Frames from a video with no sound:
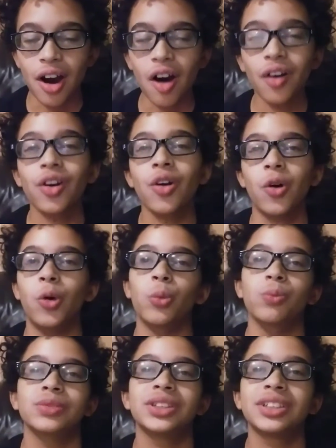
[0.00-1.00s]
our
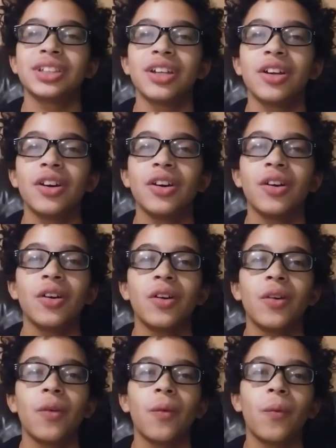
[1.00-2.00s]
homes
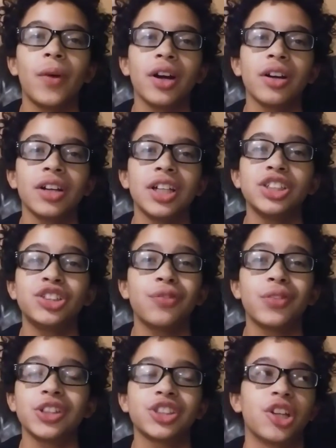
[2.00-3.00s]
where
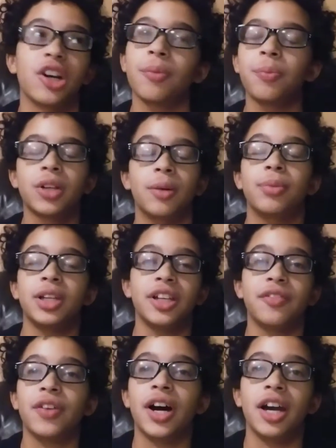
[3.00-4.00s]
introverts are
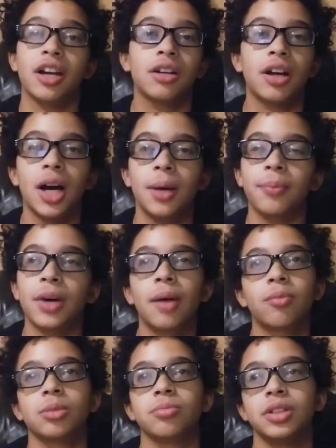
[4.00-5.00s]
completely fine.
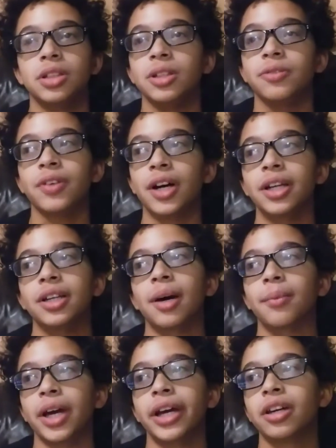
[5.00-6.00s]
I'm completely fine.
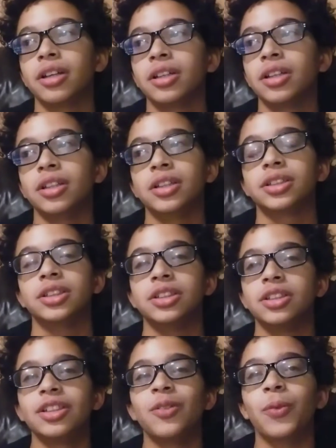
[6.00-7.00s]
I'm like, this
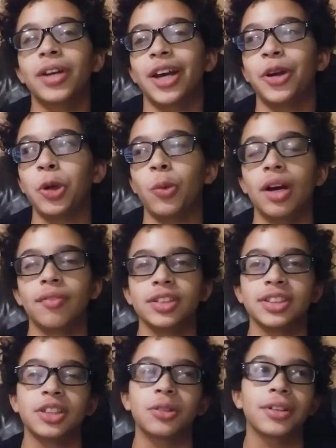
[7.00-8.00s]
is what I do
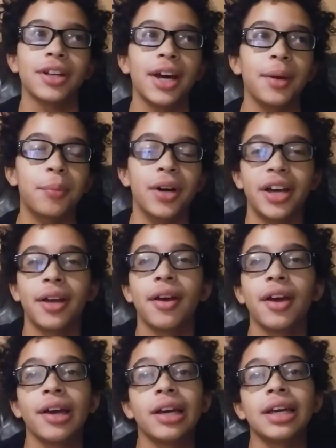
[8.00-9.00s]
every single day. But
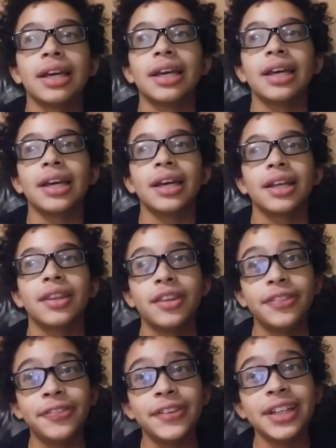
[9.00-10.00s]

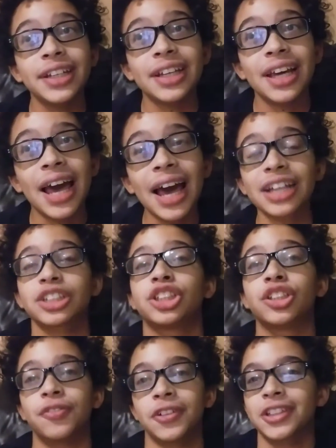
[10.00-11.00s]
the
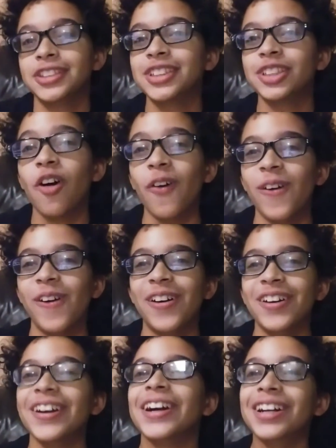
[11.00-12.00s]
extroverts
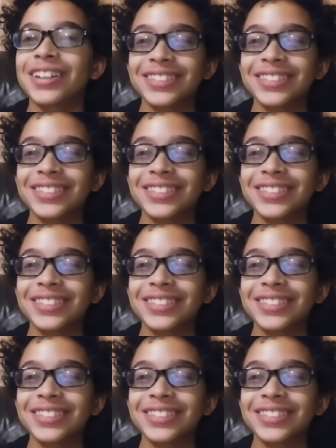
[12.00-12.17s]
are